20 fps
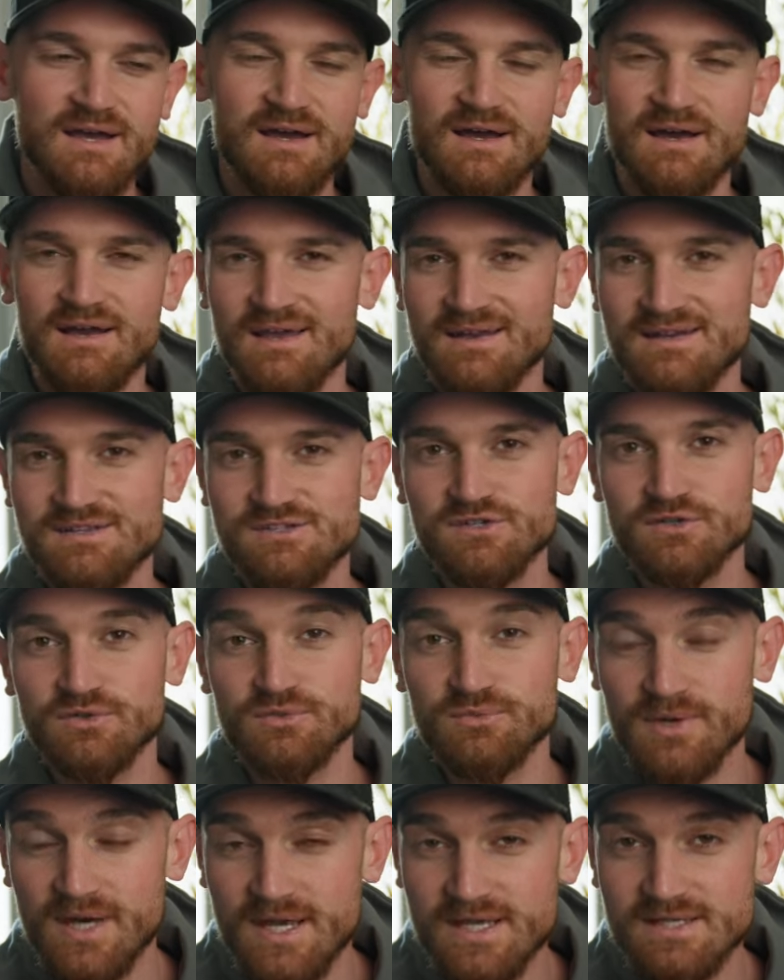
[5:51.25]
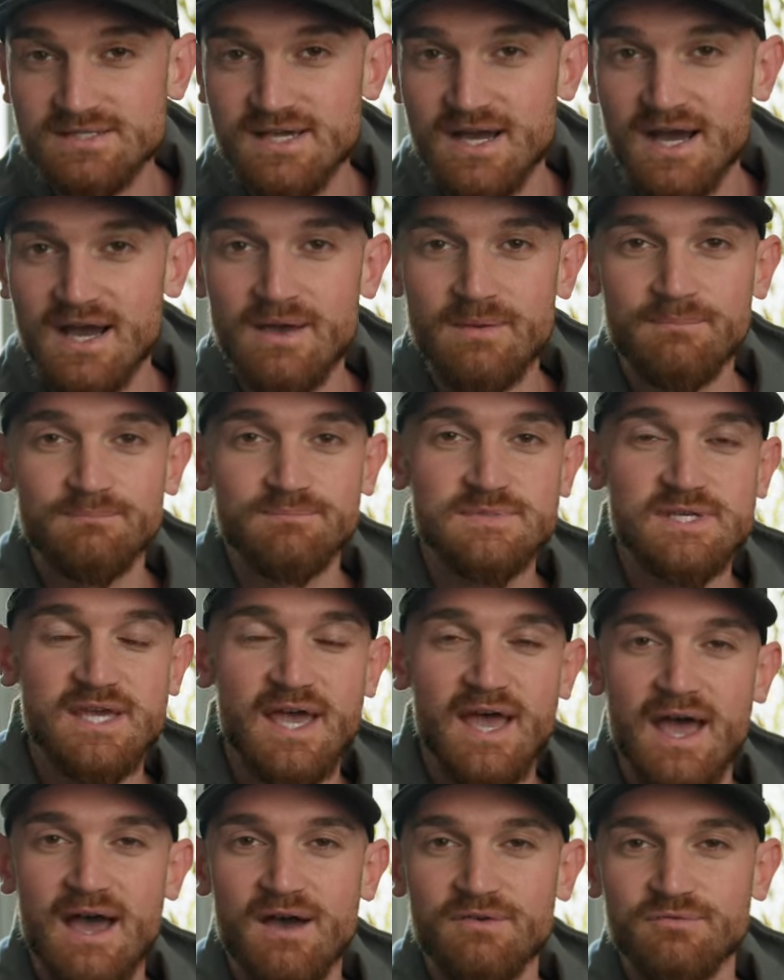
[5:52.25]
Uh, and it's a great time to
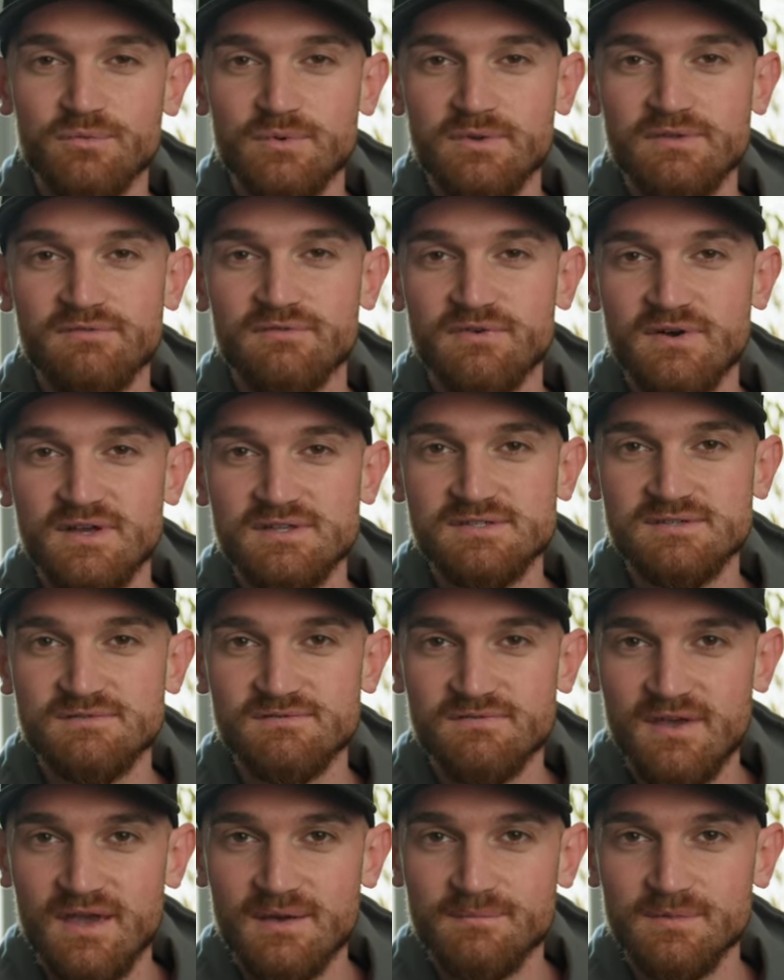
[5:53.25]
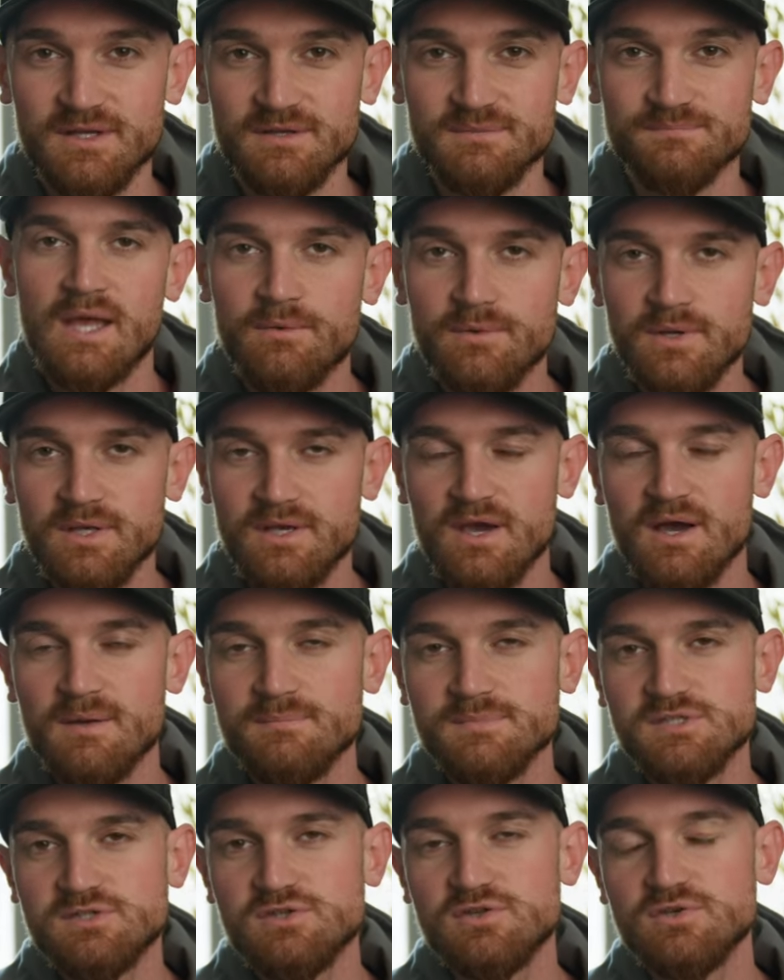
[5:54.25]
have with friends and family. Now, when it
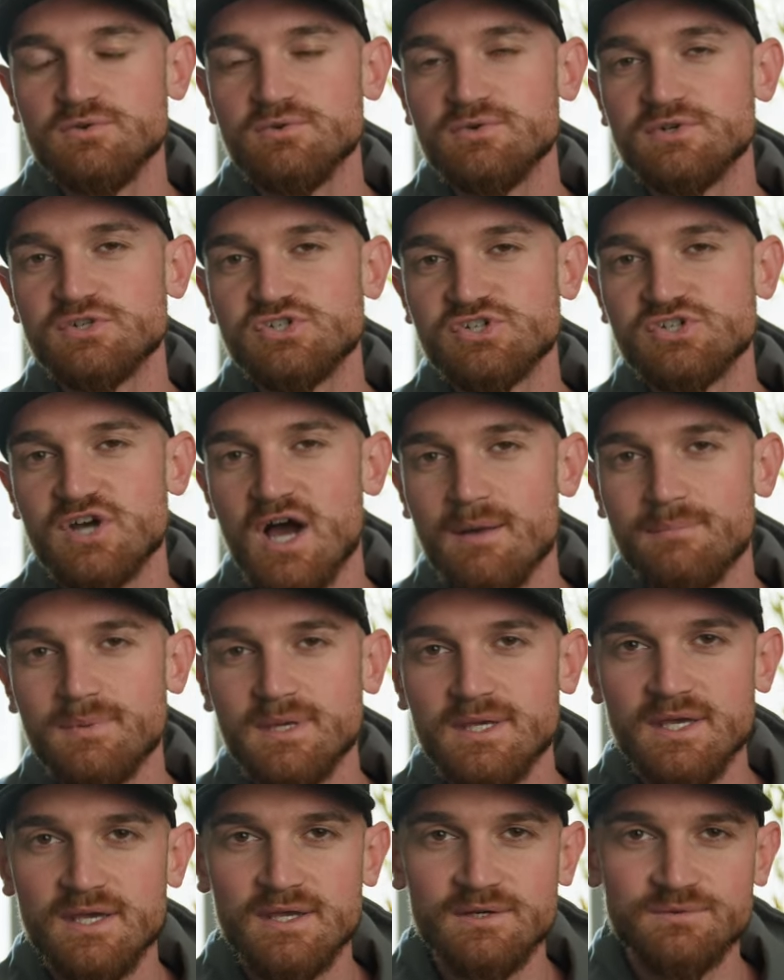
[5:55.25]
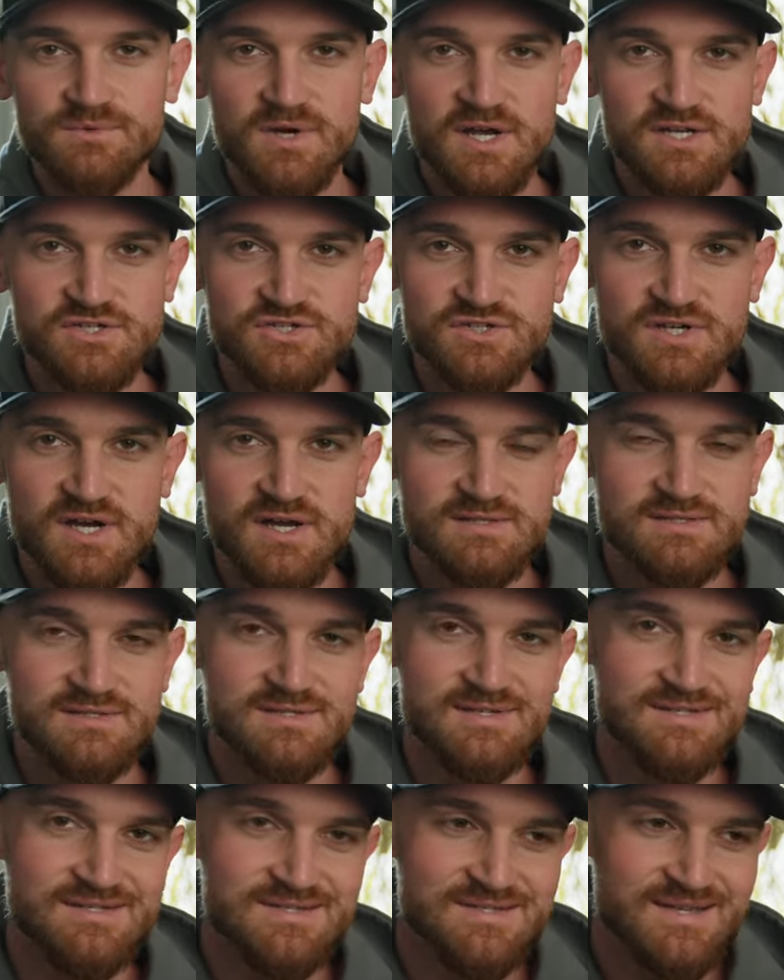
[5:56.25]
comes to shopping and
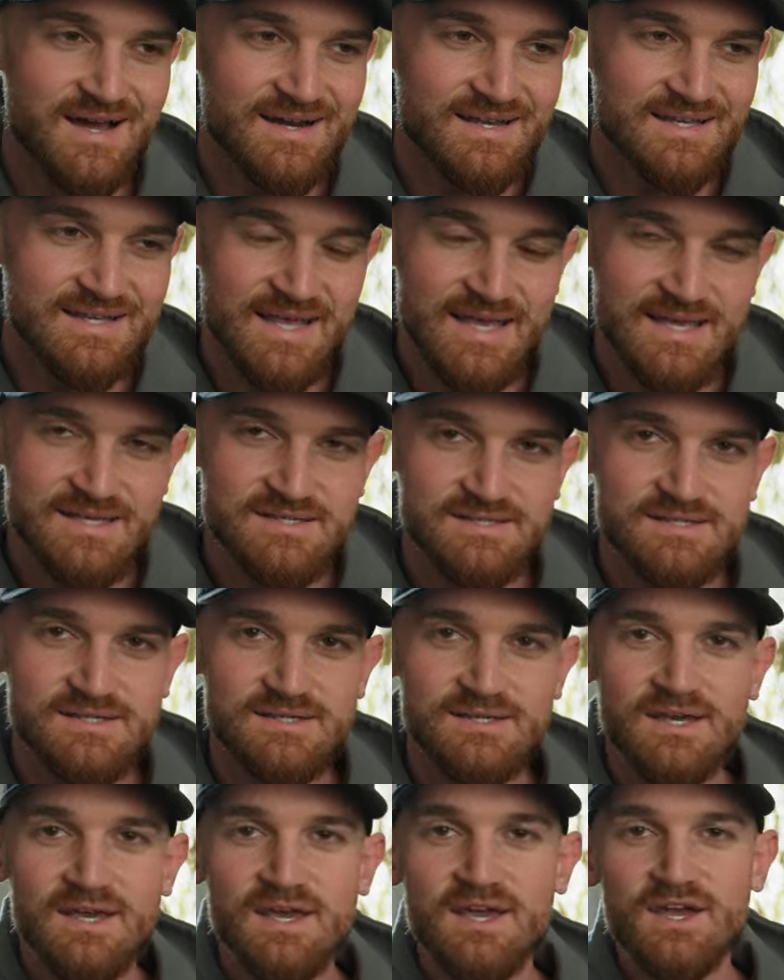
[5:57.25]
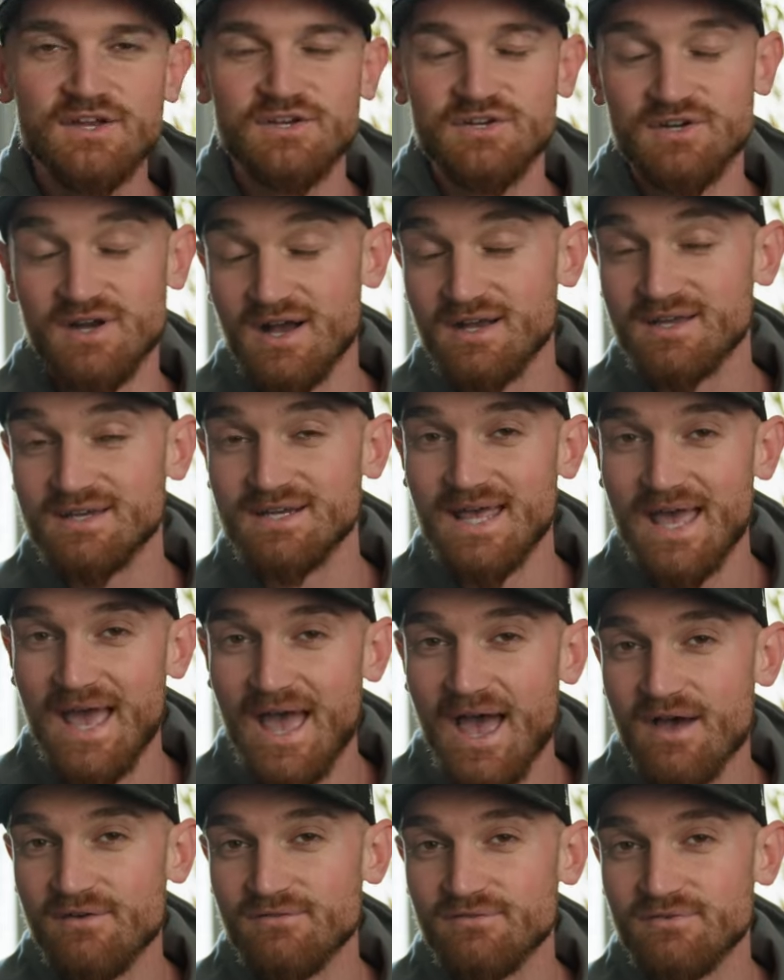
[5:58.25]
restaurants in Soddy Daisy, you're not gonna
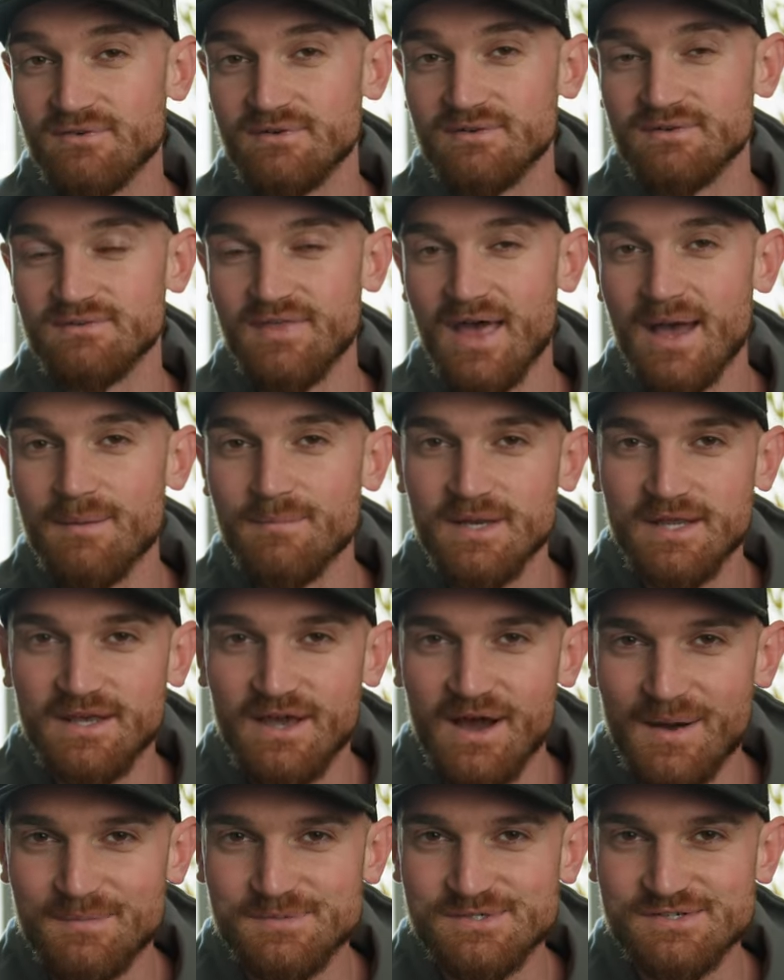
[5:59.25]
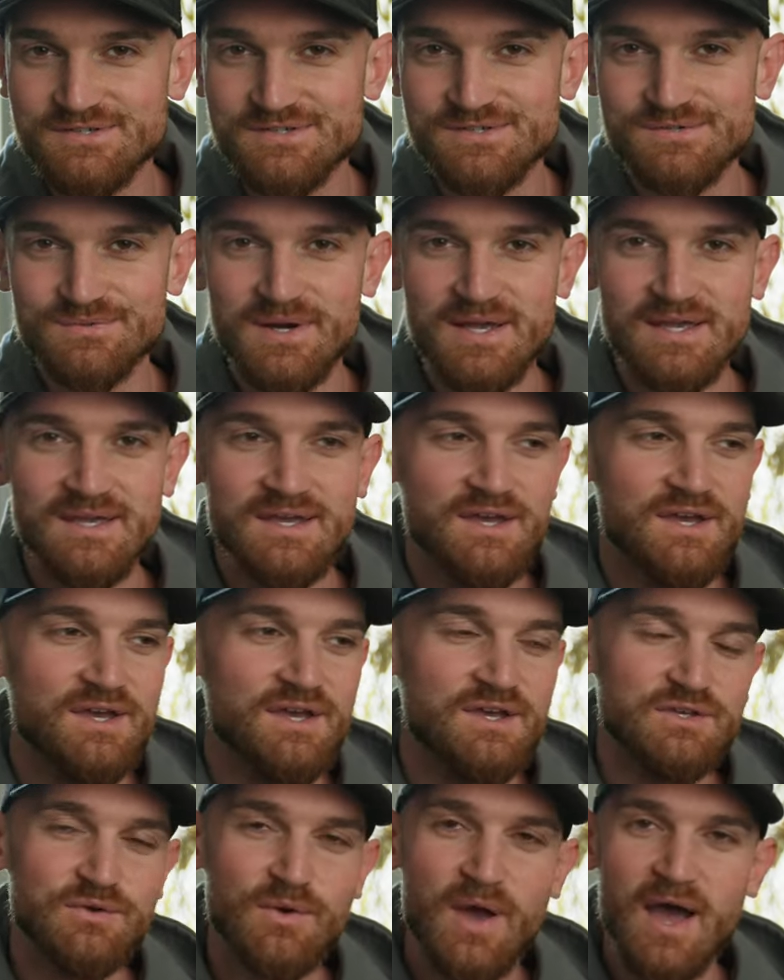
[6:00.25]
have that many options, right?
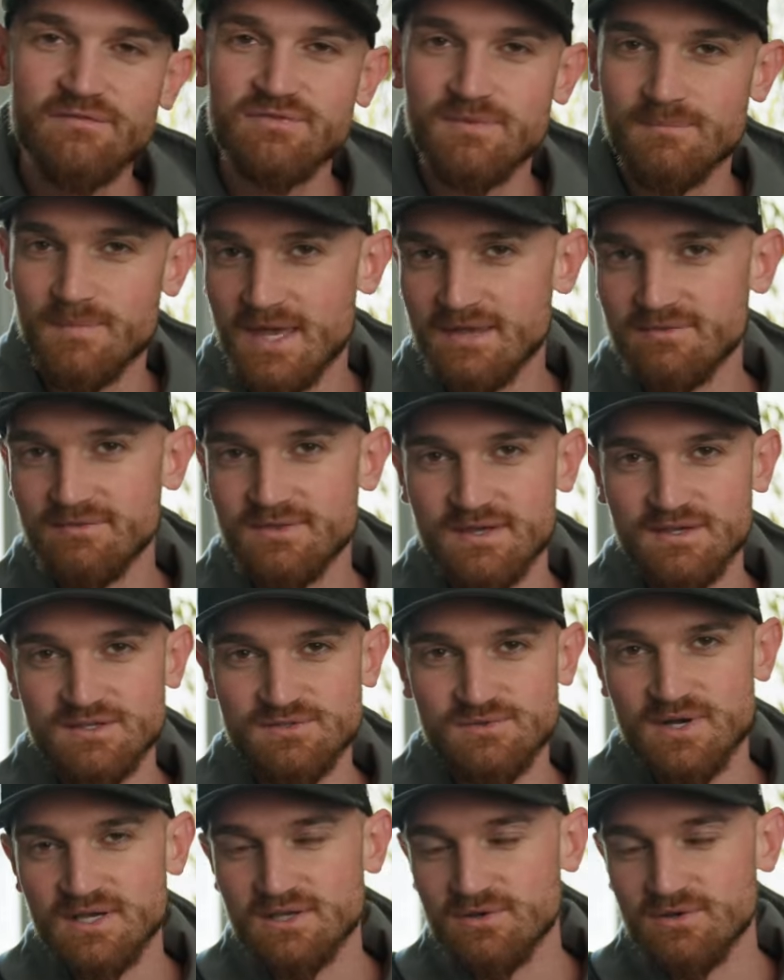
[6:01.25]
You have the main things, right?